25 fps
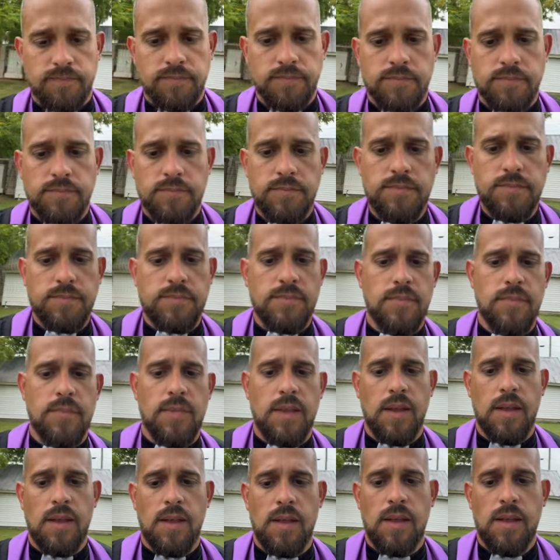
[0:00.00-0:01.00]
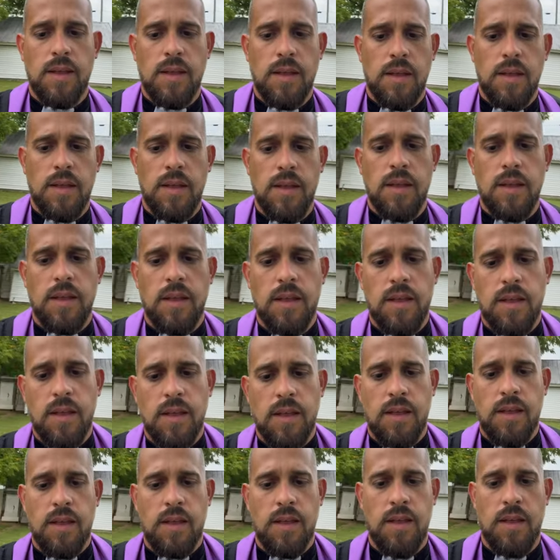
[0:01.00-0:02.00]

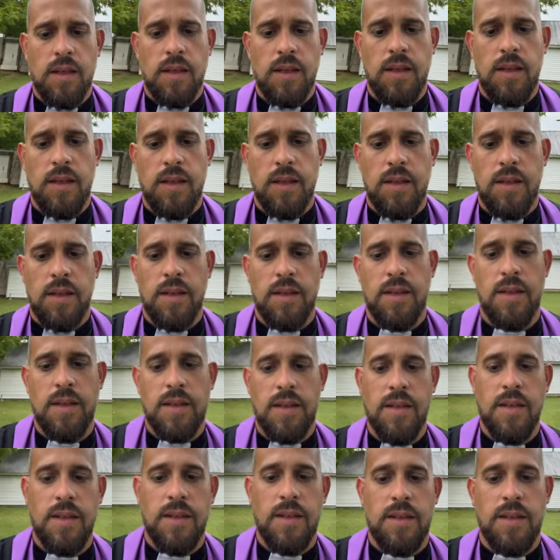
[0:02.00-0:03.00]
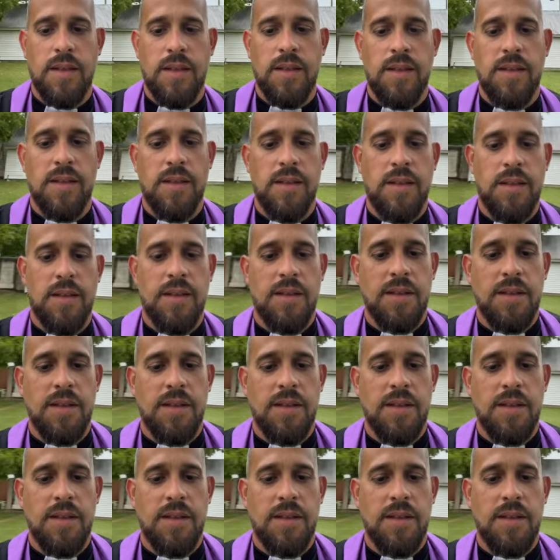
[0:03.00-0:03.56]
(silence)